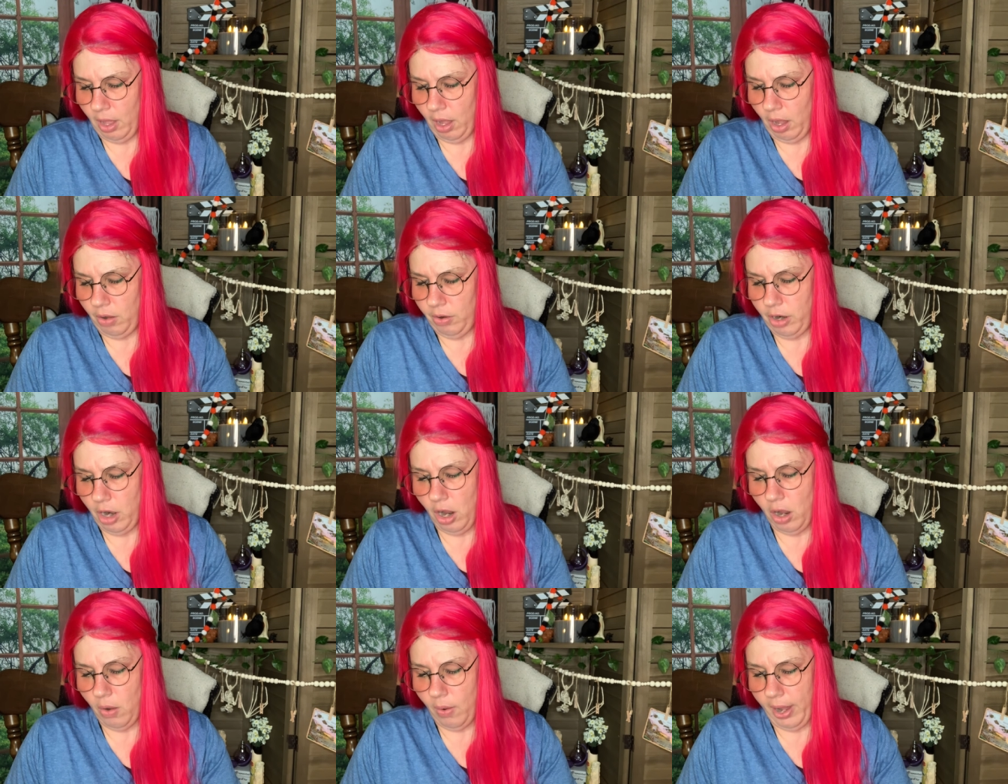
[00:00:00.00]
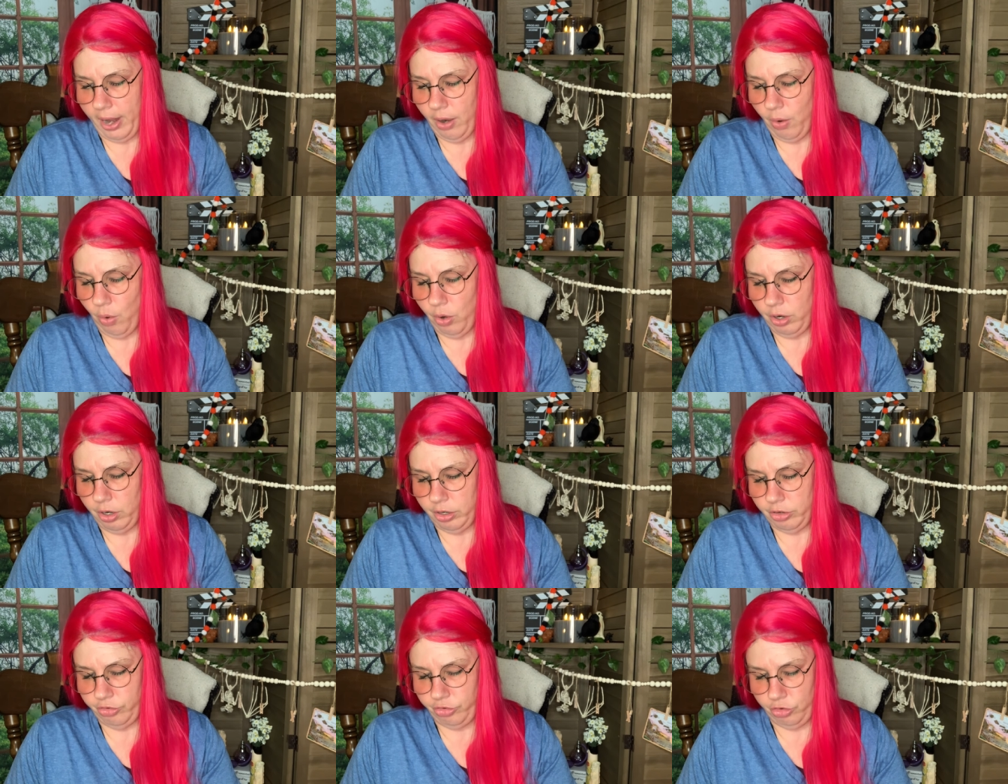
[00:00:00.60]
Oh no, I
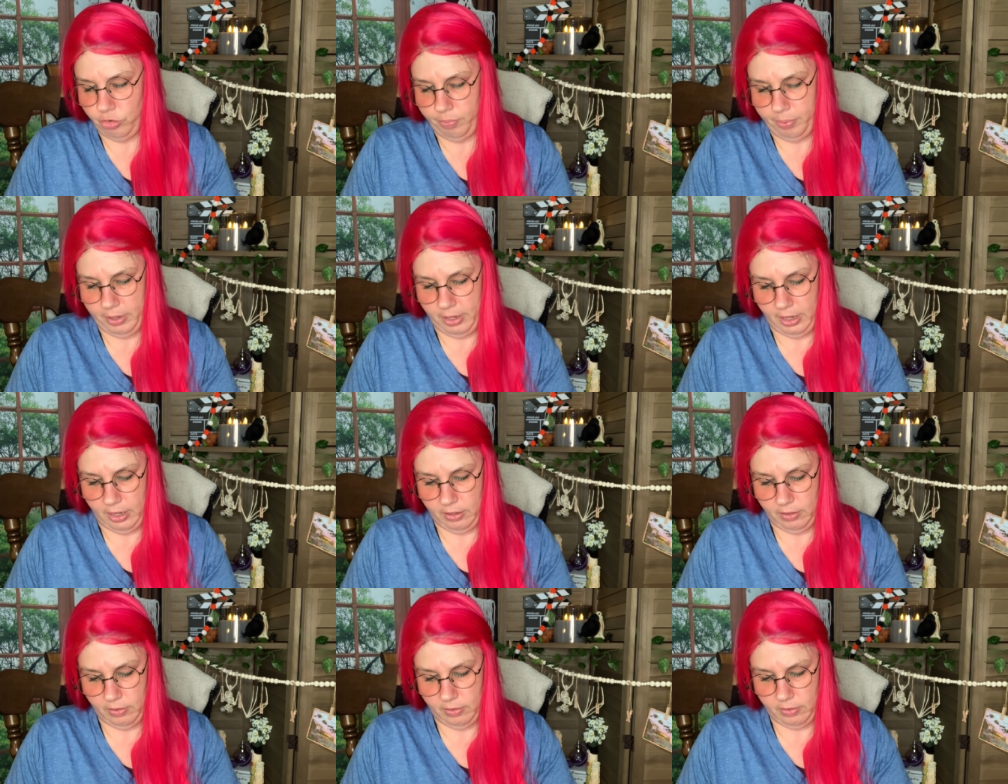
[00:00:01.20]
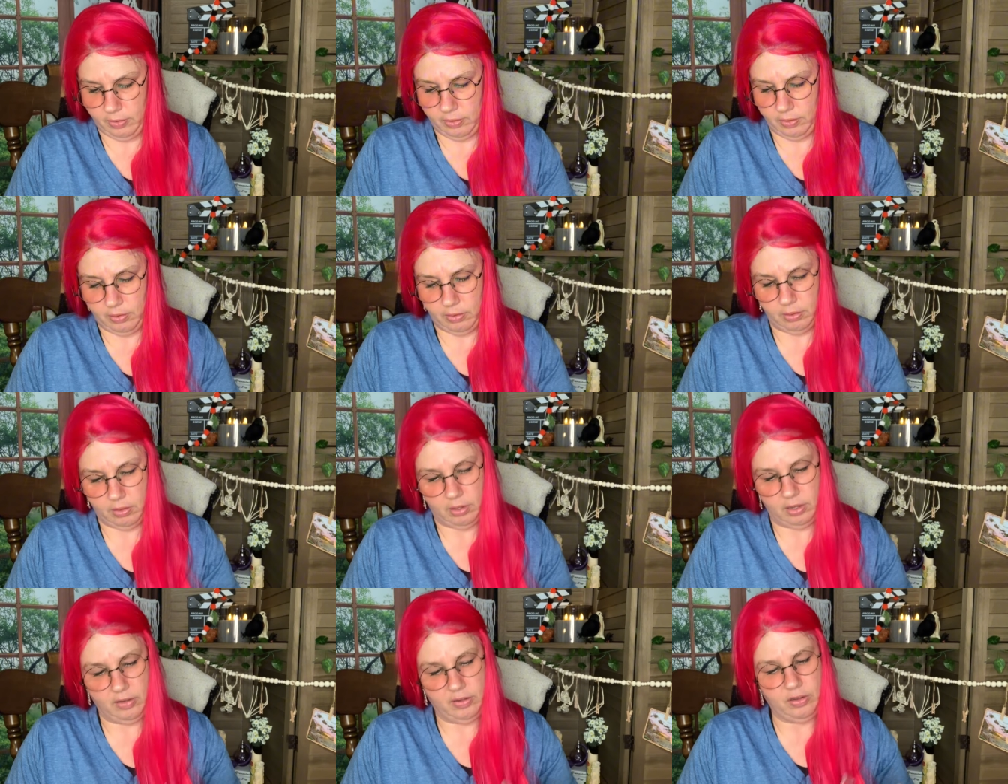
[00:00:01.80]
ordered a two-piece.
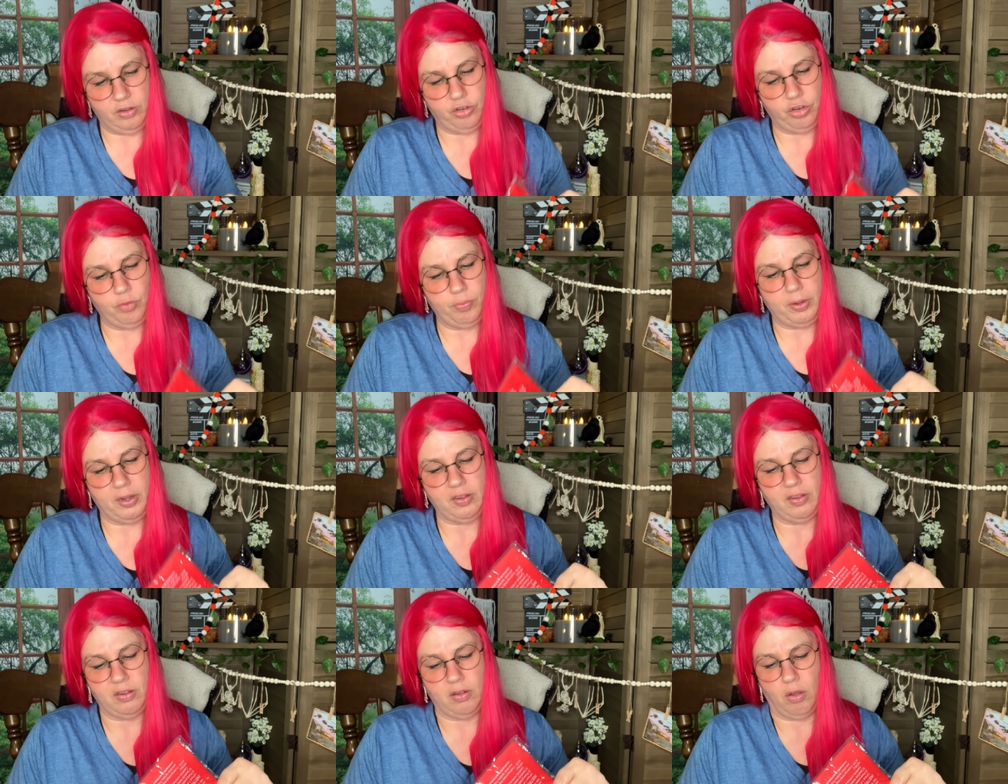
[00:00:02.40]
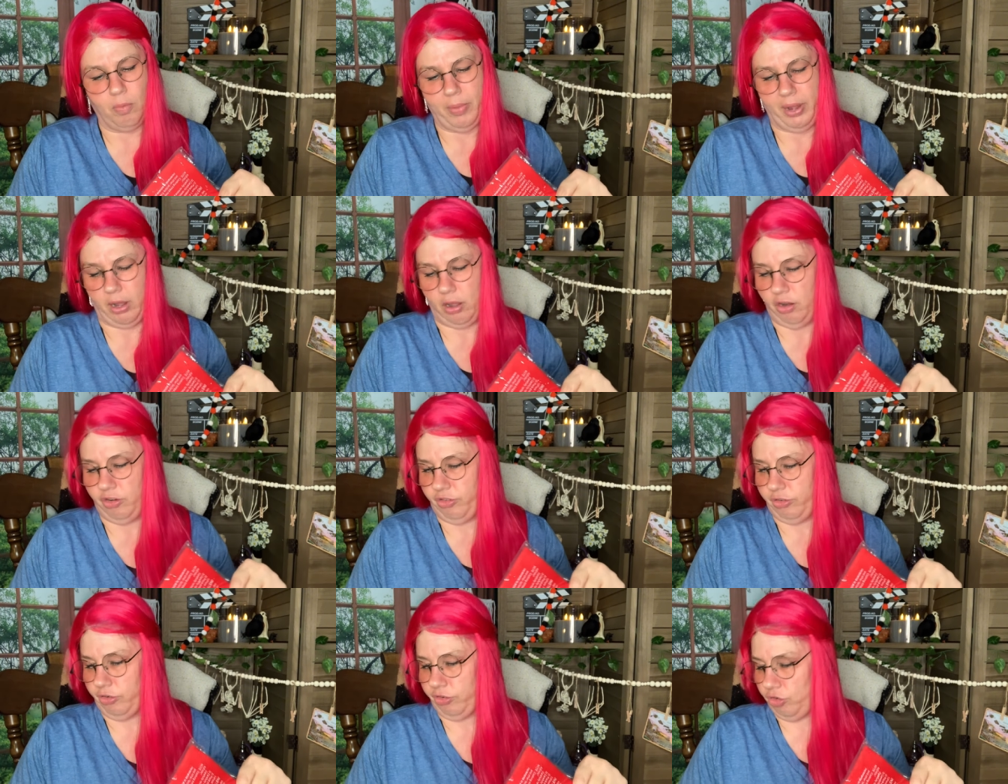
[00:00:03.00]
Is it two pieces? Oh my
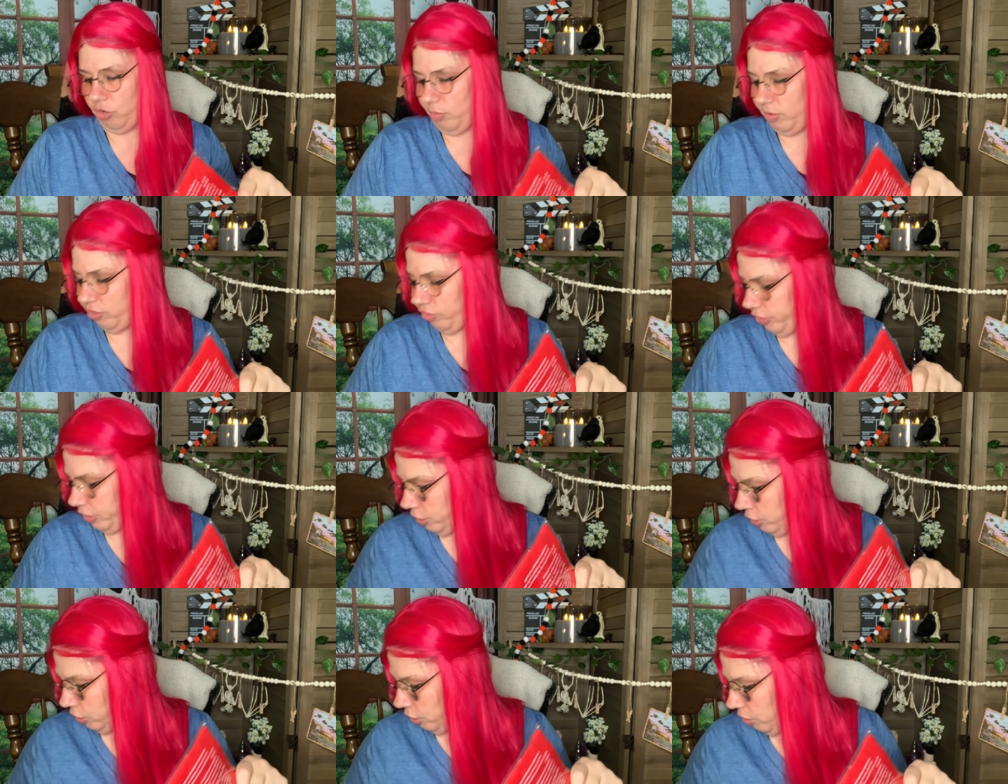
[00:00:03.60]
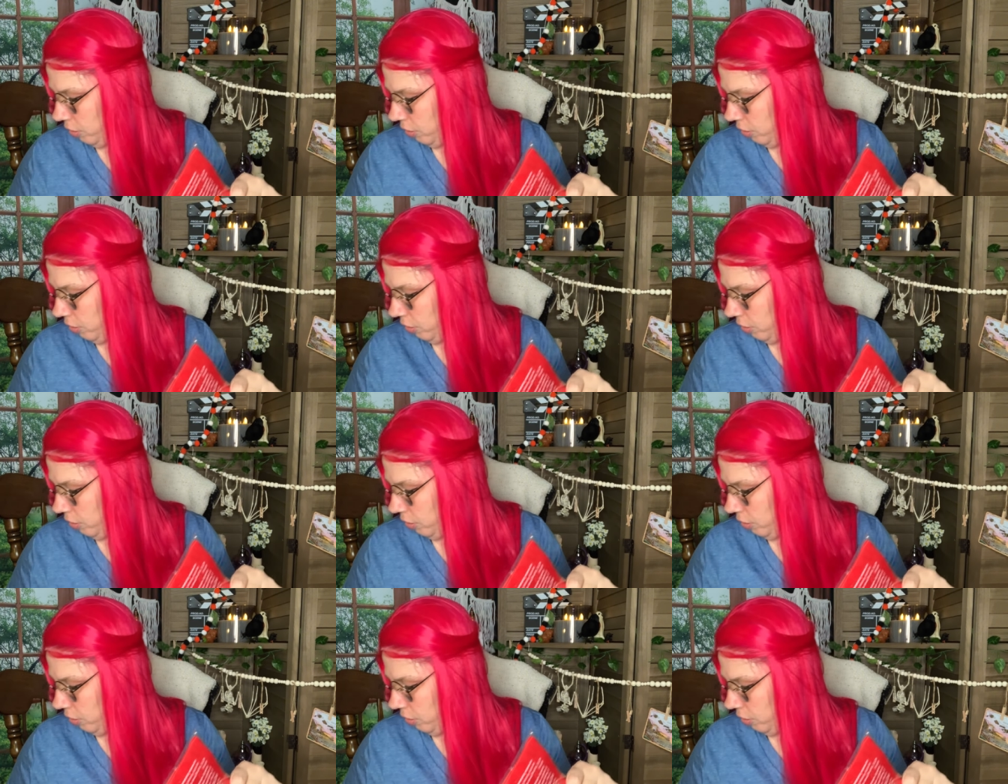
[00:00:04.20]
gosh, they're so much thinner.